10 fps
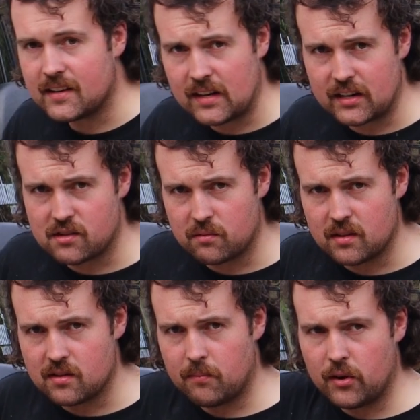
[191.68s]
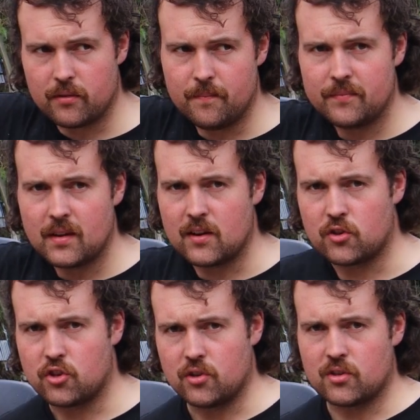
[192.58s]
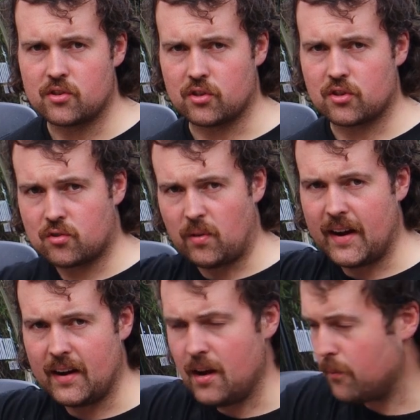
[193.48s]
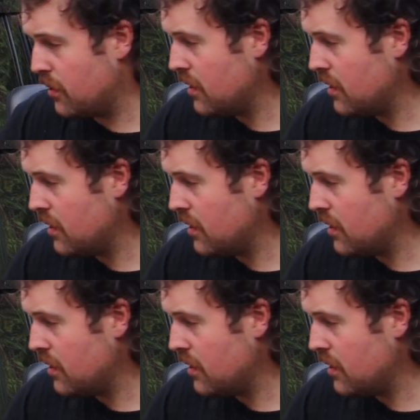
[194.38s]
is actually within the bottom and it shoots just straight up,